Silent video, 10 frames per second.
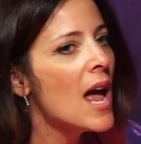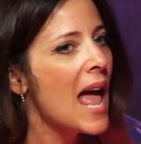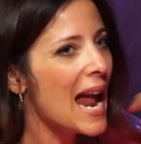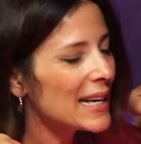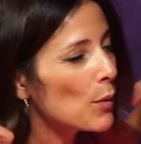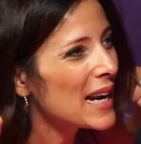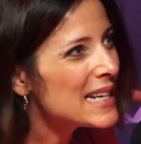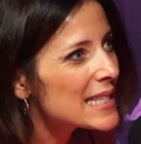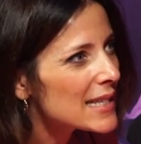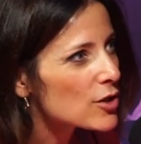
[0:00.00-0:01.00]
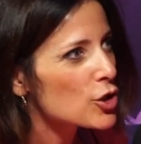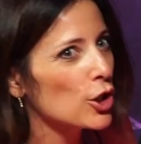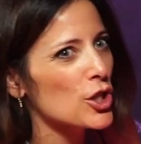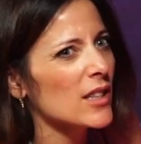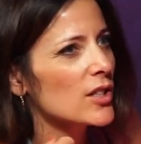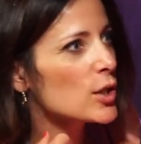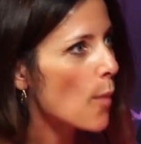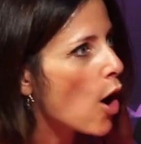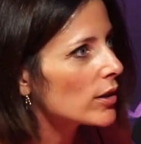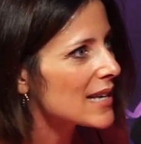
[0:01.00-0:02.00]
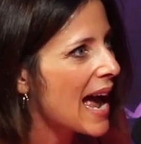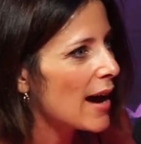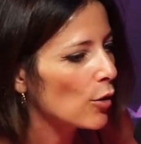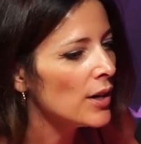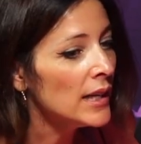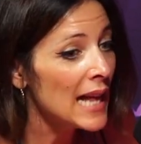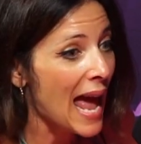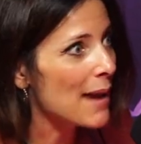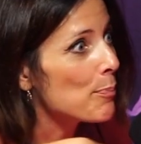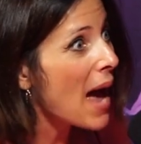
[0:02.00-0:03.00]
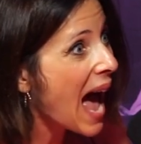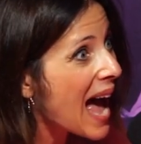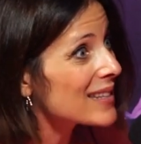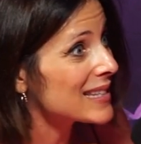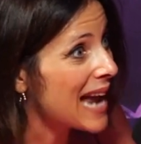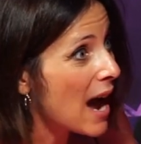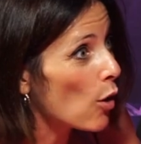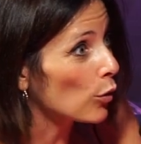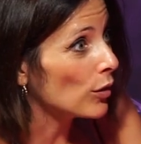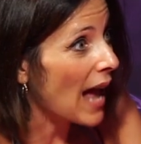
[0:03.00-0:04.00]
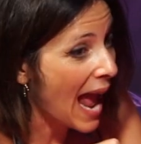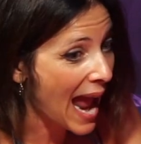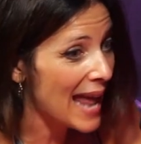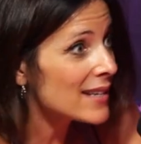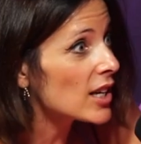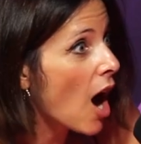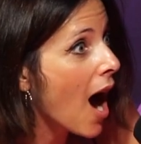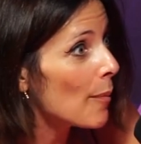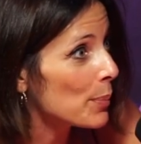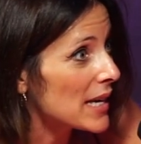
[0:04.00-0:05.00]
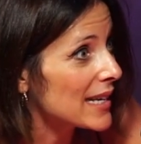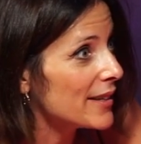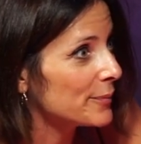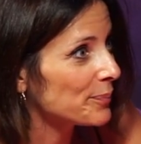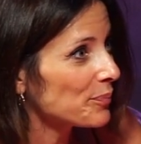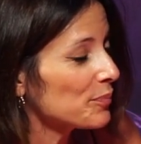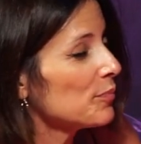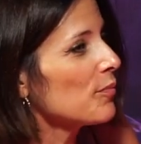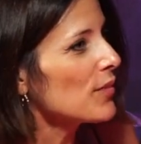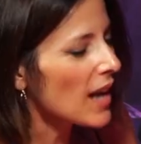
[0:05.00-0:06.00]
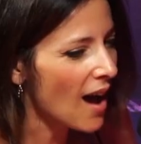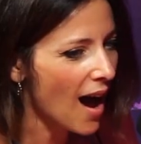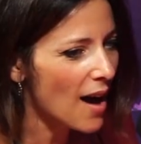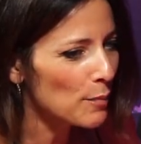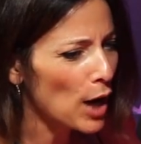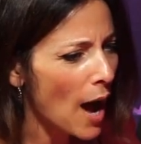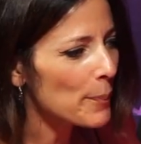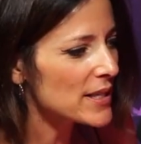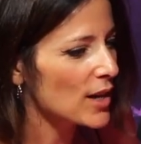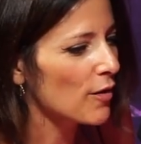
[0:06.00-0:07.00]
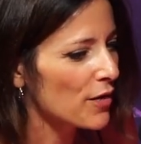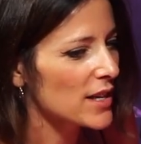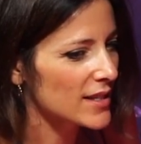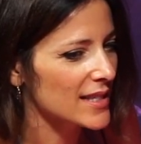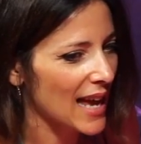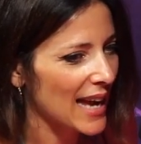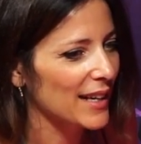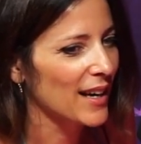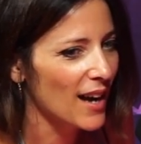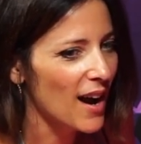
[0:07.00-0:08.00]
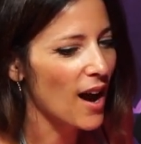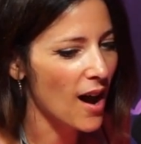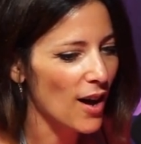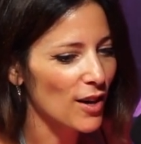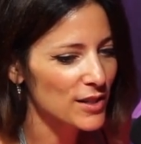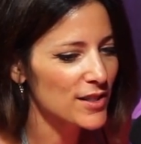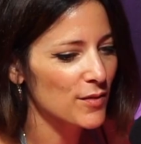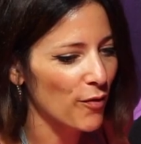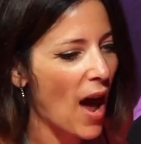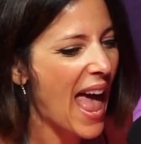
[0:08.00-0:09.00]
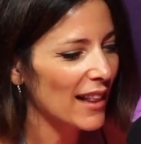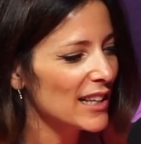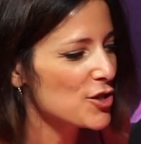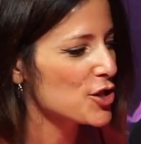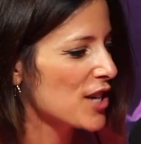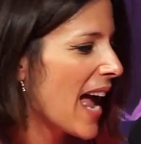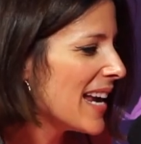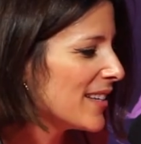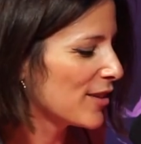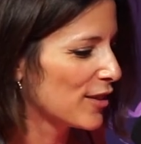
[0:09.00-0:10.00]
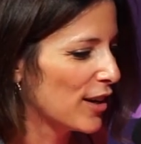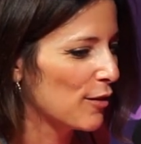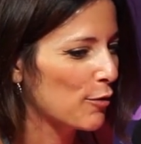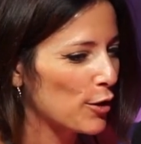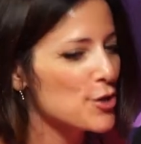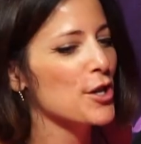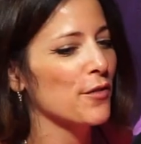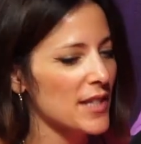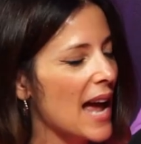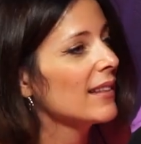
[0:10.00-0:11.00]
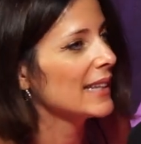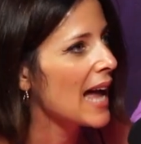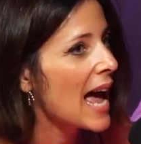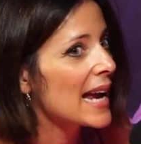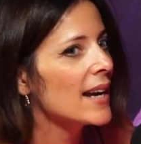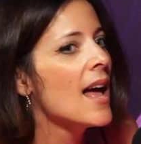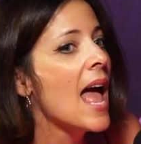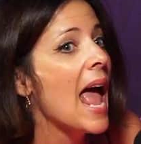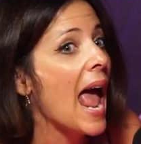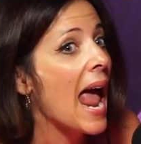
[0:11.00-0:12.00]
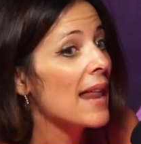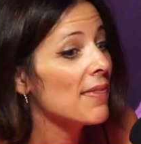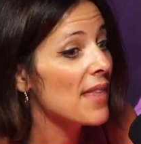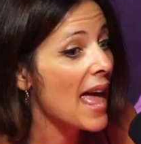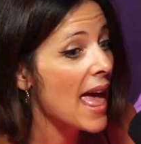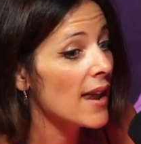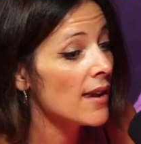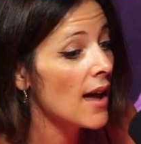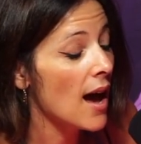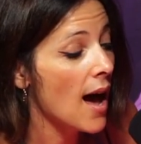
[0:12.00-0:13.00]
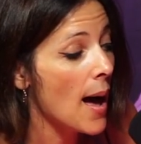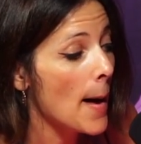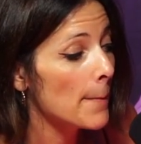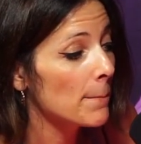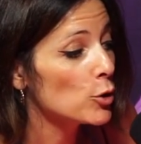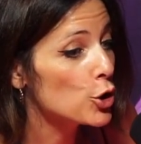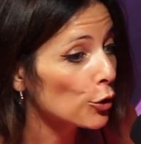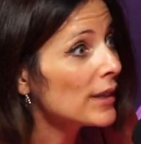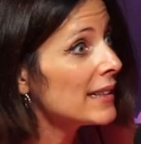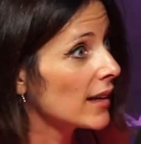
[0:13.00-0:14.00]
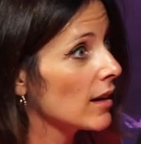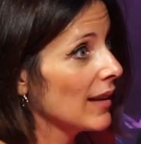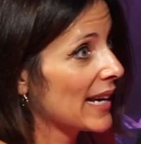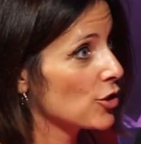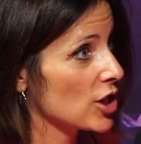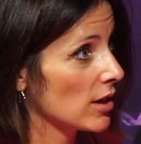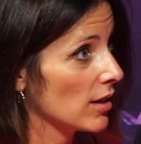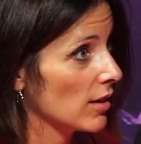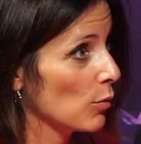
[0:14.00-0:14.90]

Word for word: Of course. he went into this church in this small town and passed out hand copied Jesus um, copies of this like uh, hellish night right. uh, version of Silent Night, and then um, during the collection.